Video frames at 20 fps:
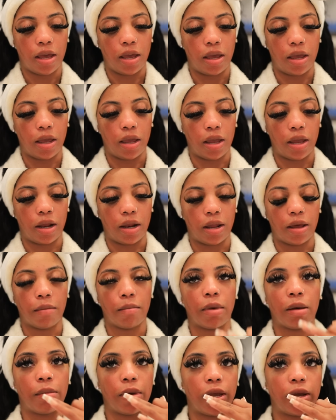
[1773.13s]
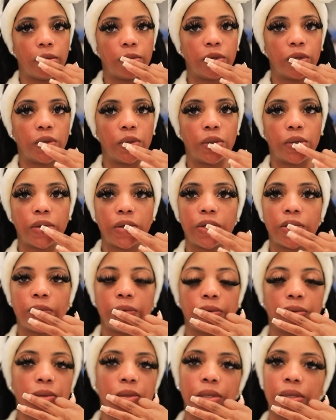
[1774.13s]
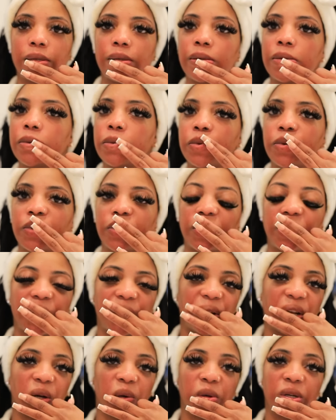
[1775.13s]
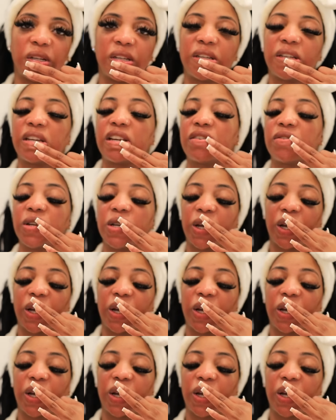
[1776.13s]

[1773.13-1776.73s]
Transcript: in my makeup tutorial. And I wear this every